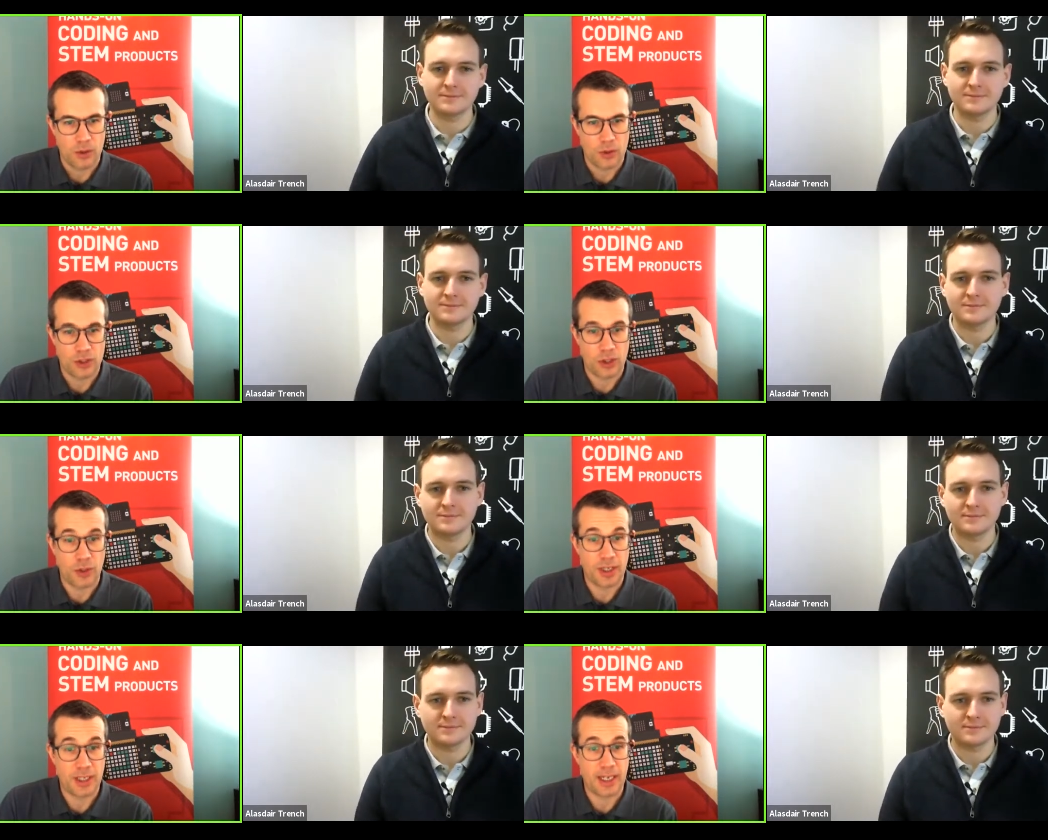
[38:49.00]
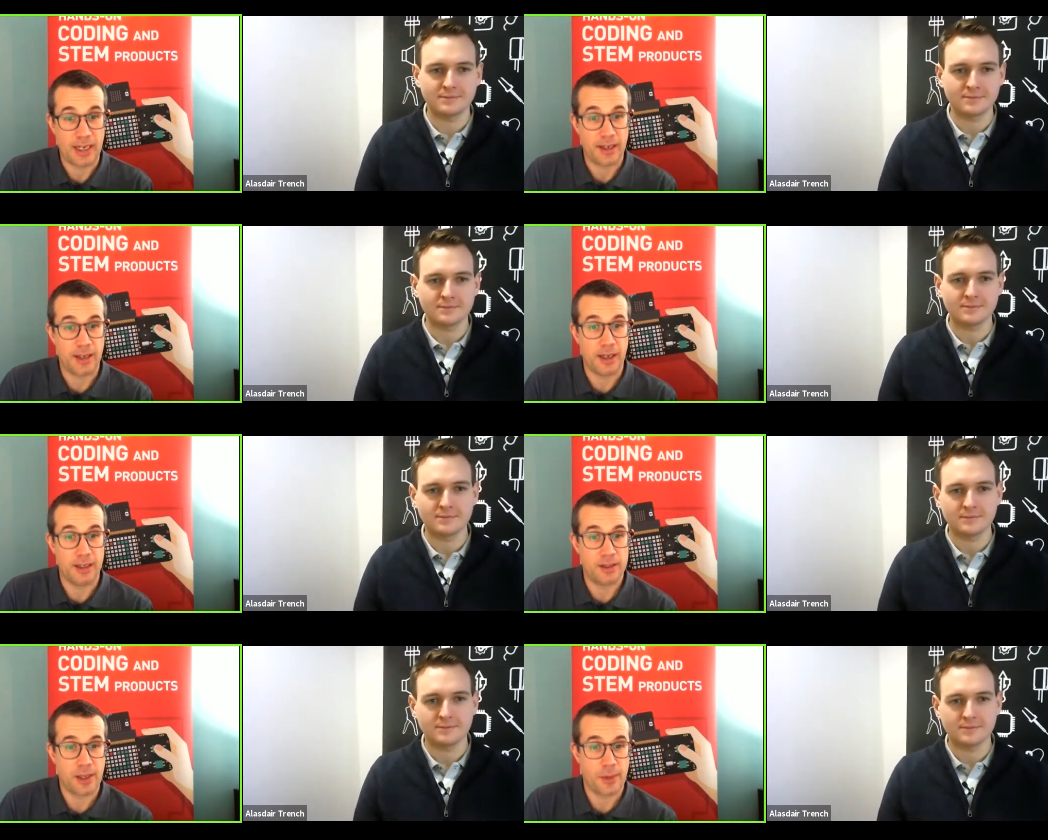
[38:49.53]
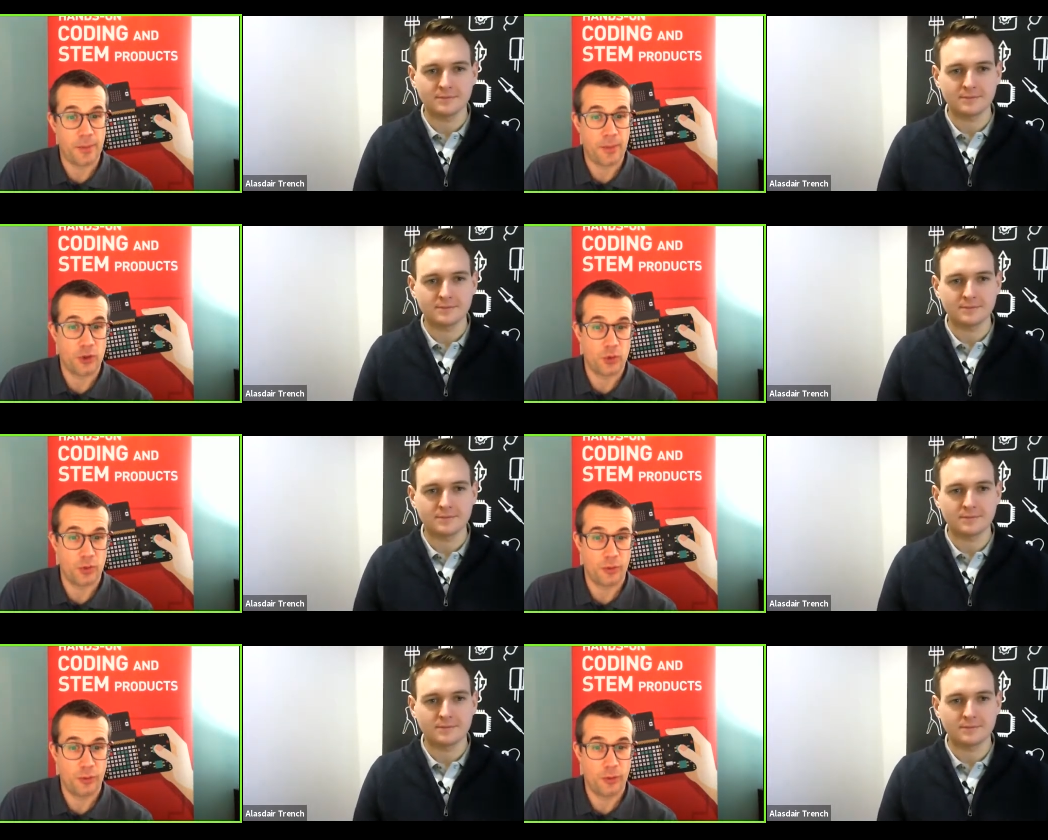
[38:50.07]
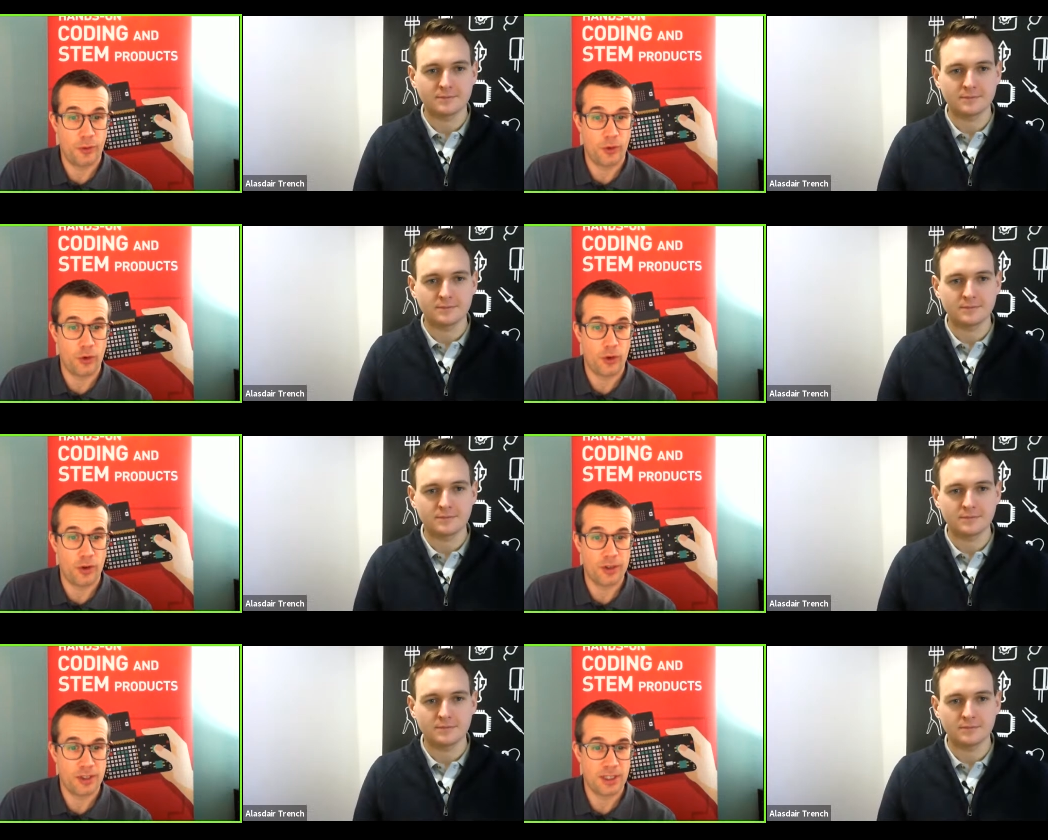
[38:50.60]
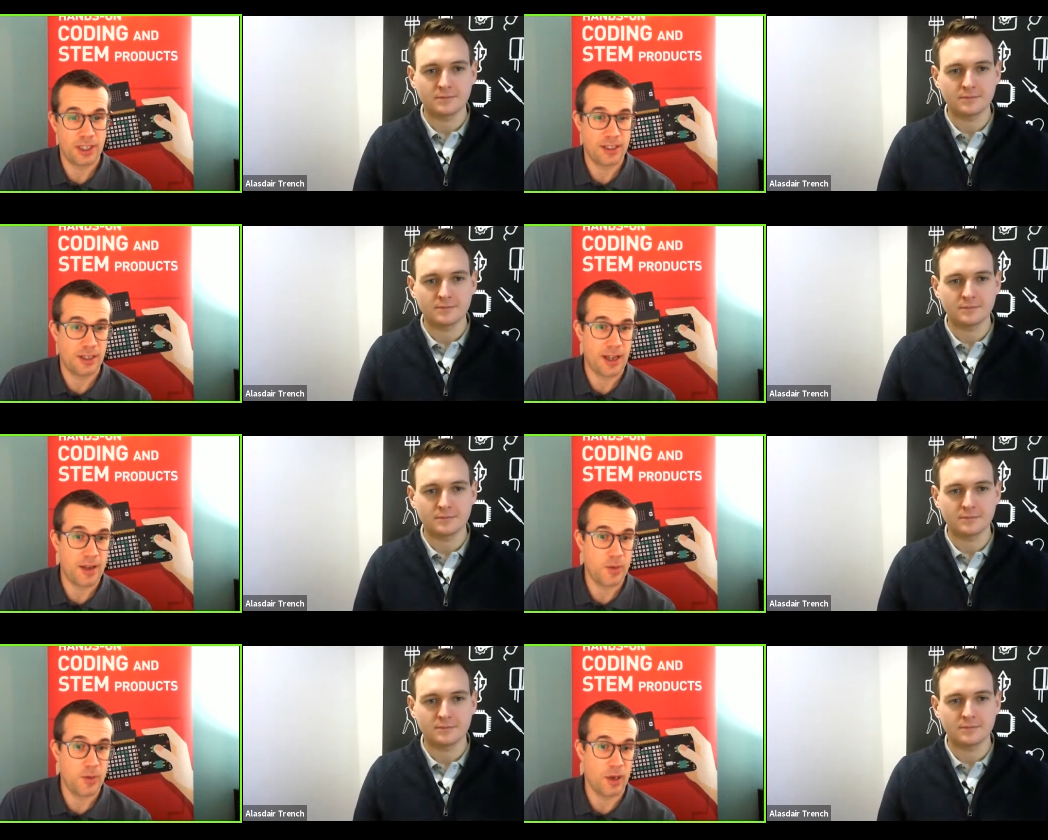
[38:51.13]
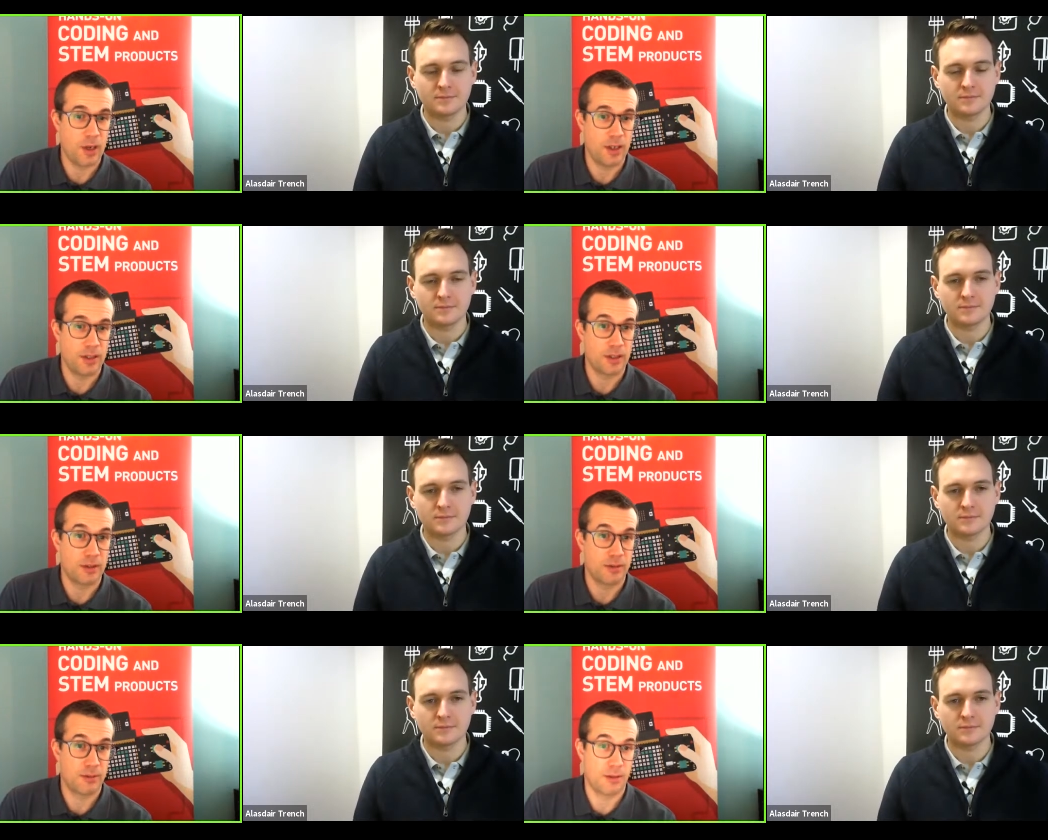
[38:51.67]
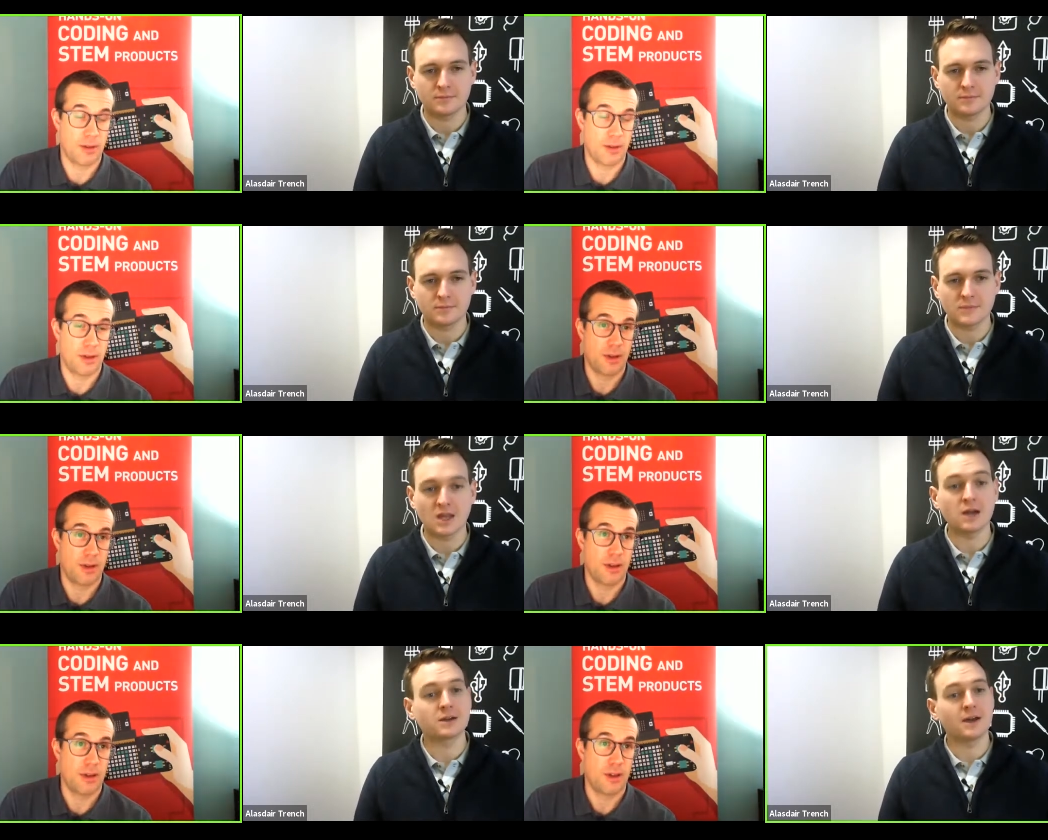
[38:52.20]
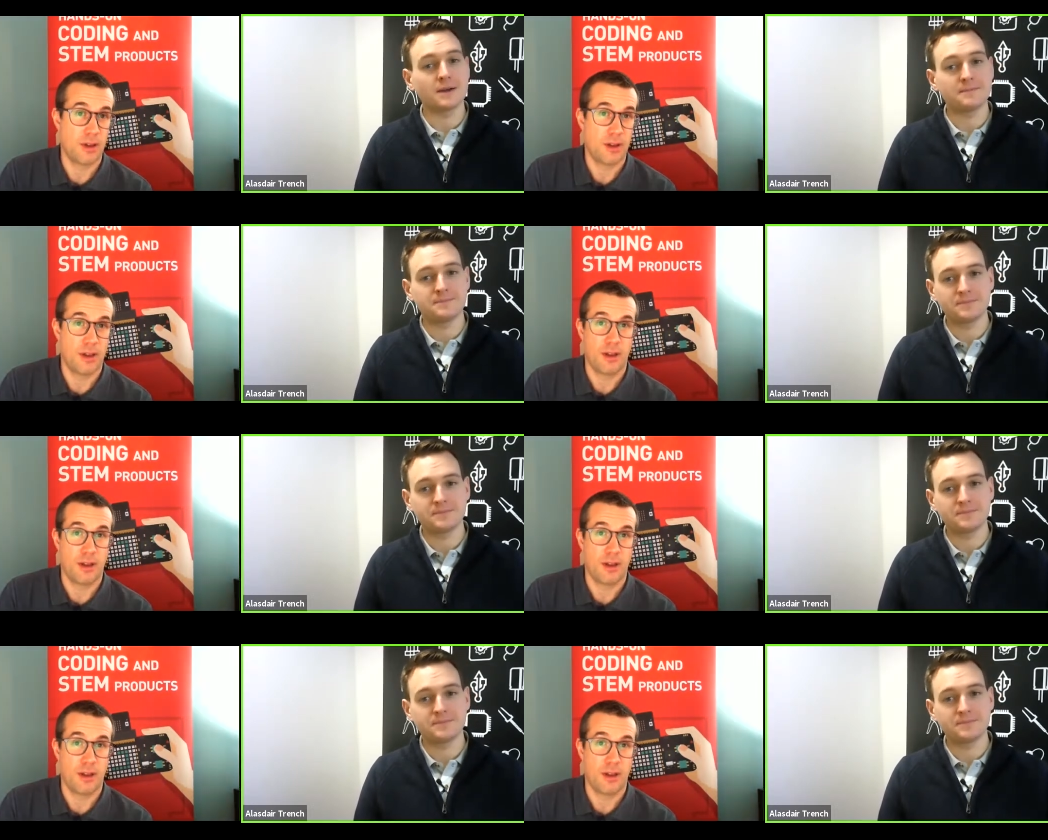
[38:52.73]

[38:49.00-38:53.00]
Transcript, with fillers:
Speaker 1: So you can get step motors with four, six, and eight wires. Okay.